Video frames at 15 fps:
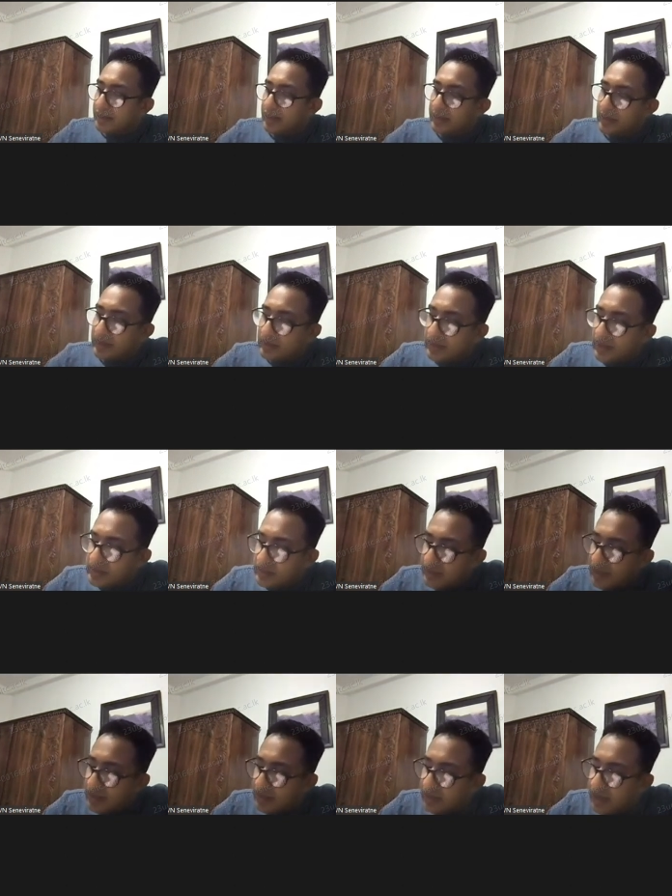then there's a
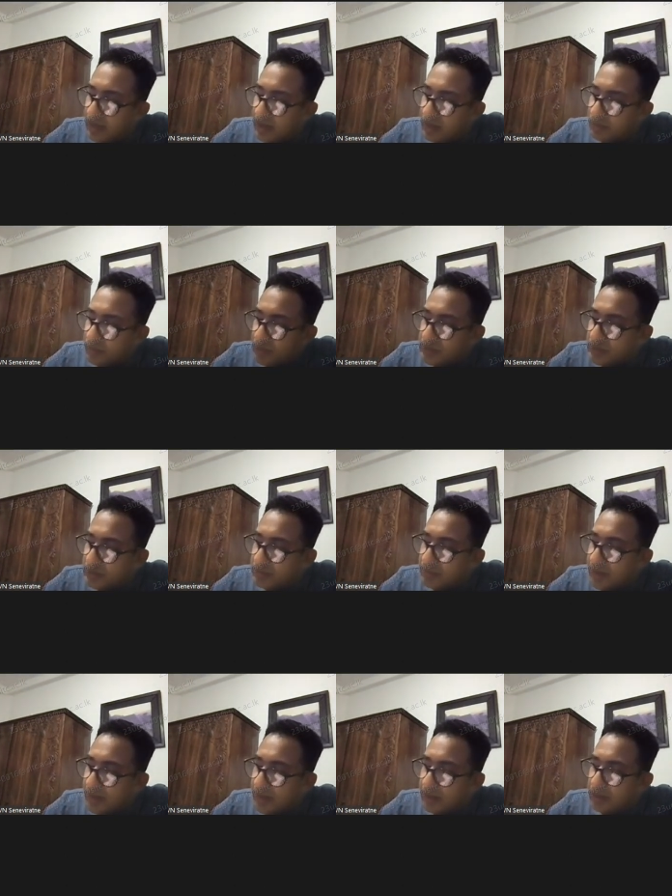delta positive
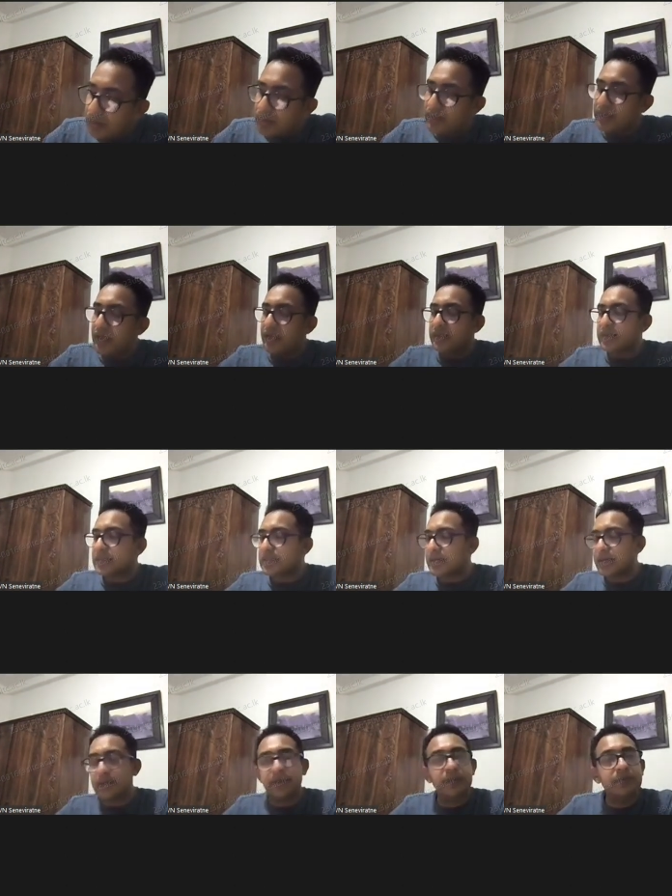character on the other
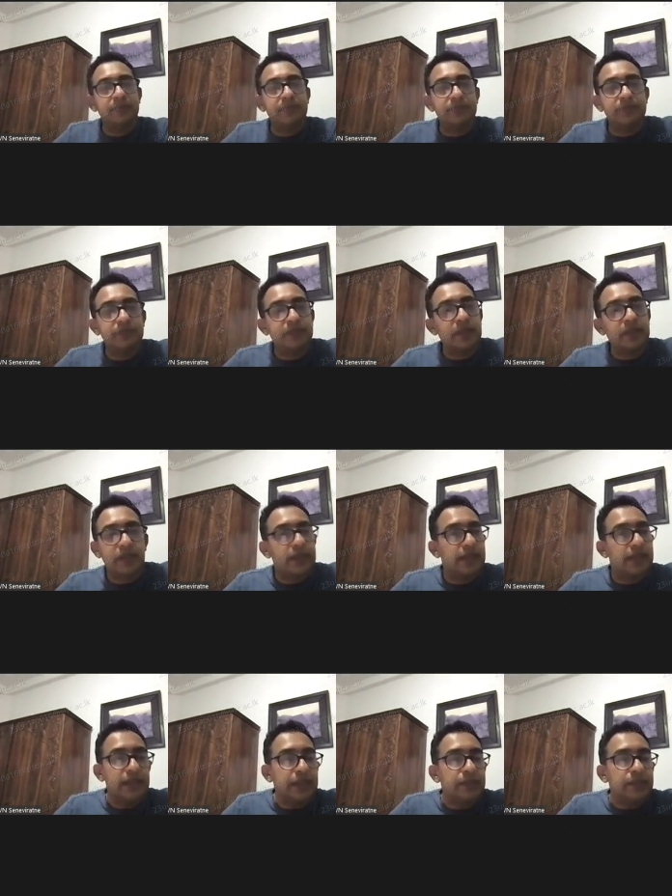side.
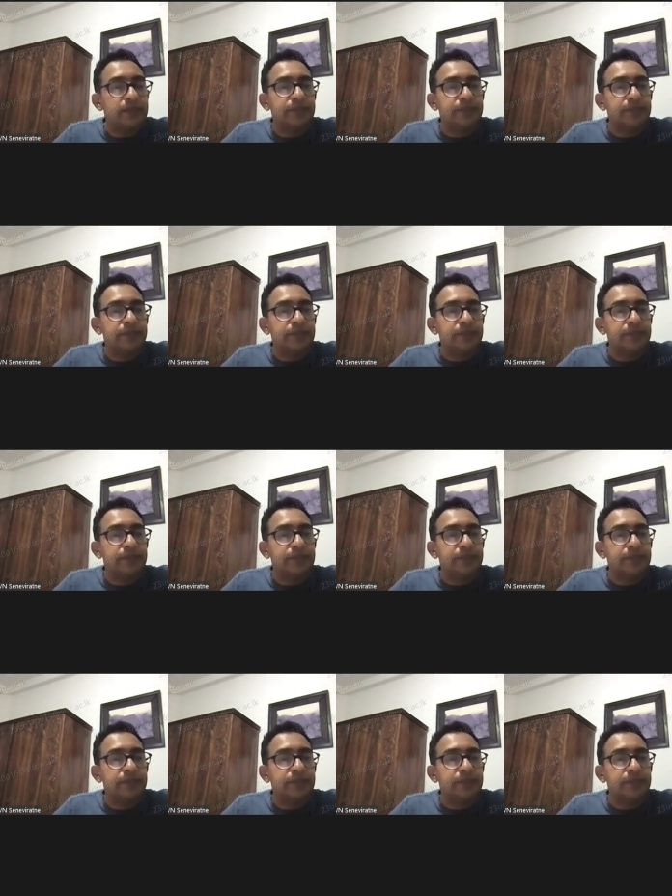Clear?